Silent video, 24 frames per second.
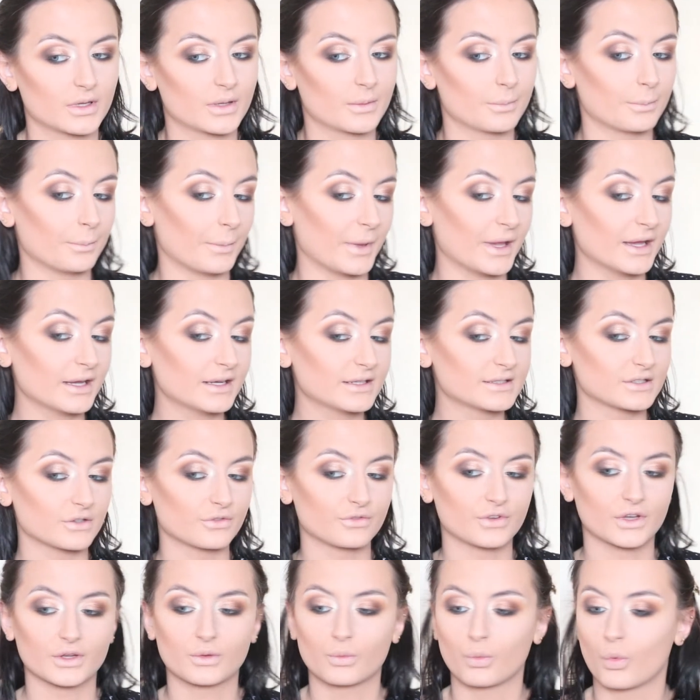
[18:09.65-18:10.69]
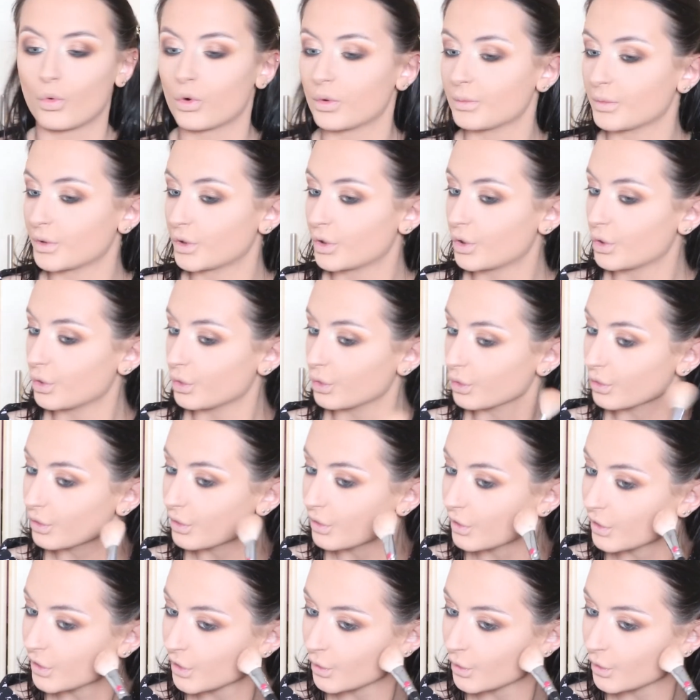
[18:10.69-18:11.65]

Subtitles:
mix of like warm and cool.